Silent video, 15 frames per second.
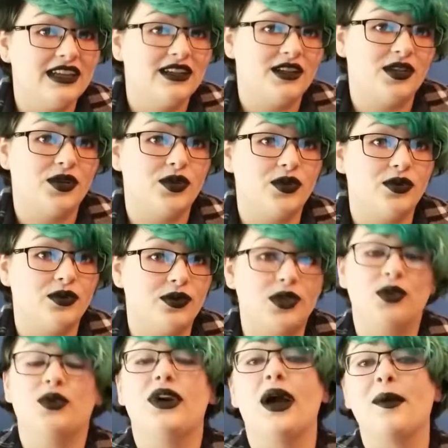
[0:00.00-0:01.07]
to you
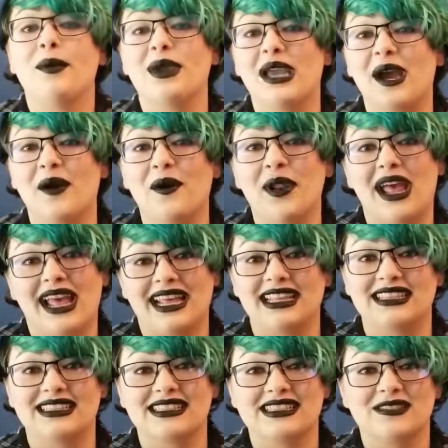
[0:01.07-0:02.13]
coming out
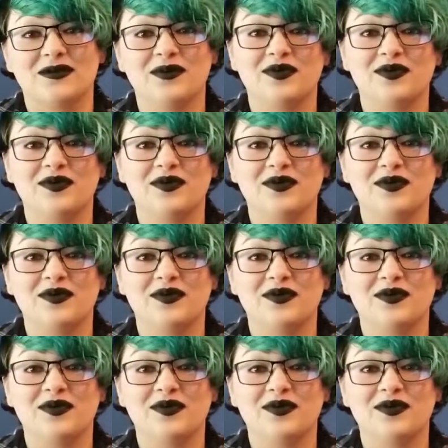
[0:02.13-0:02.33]
as